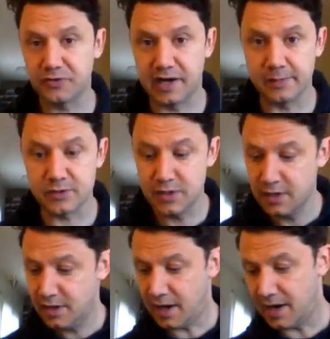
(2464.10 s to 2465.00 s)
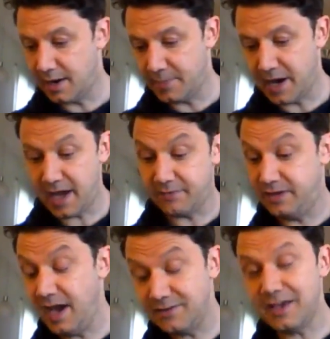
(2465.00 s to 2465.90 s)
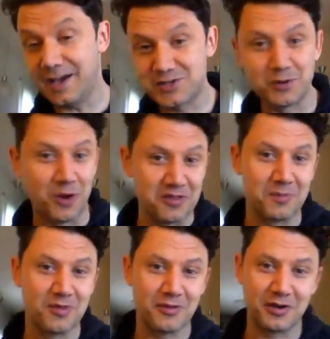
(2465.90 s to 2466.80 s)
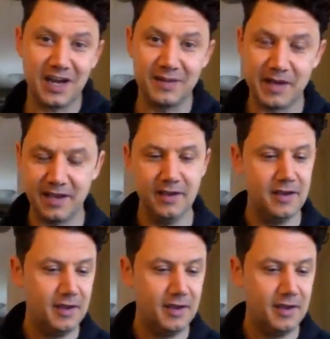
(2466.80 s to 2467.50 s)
times. I have yet to actually run them, so they're kind of my